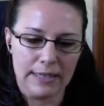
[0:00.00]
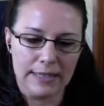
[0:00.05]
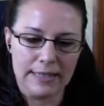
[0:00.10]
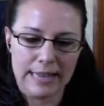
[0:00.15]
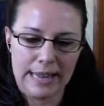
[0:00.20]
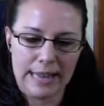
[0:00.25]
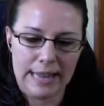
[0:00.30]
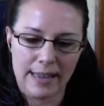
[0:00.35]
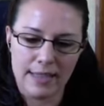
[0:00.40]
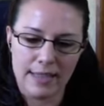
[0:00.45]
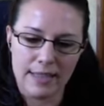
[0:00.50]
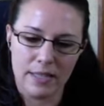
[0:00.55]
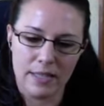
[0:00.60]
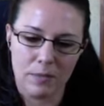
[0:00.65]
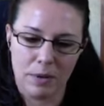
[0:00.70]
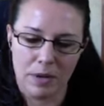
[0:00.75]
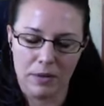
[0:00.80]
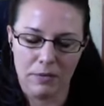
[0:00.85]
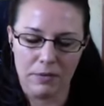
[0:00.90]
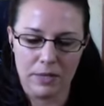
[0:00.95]
gain these
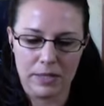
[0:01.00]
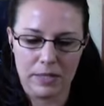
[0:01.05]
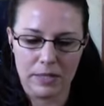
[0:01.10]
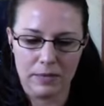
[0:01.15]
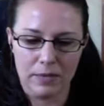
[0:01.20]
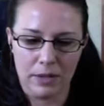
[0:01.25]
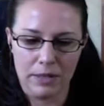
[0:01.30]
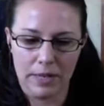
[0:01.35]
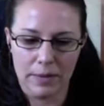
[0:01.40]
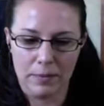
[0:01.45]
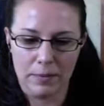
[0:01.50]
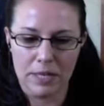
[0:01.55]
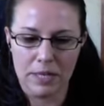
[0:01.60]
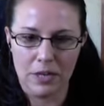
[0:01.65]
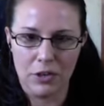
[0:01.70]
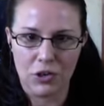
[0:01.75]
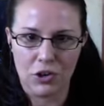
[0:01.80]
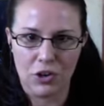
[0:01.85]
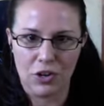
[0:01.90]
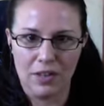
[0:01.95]
benefits of
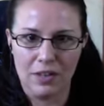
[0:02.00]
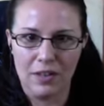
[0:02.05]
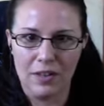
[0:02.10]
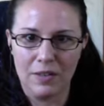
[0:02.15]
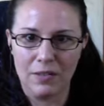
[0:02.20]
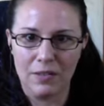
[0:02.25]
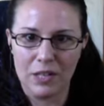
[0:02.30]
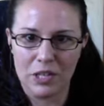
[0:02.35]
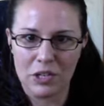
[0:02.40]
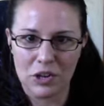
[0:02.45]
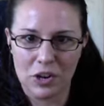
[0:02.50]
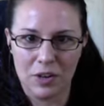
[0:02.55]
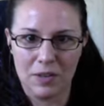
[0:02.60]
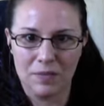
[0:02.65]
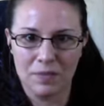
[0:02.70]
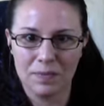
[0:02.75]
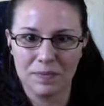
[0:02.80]
adaptation and innovation.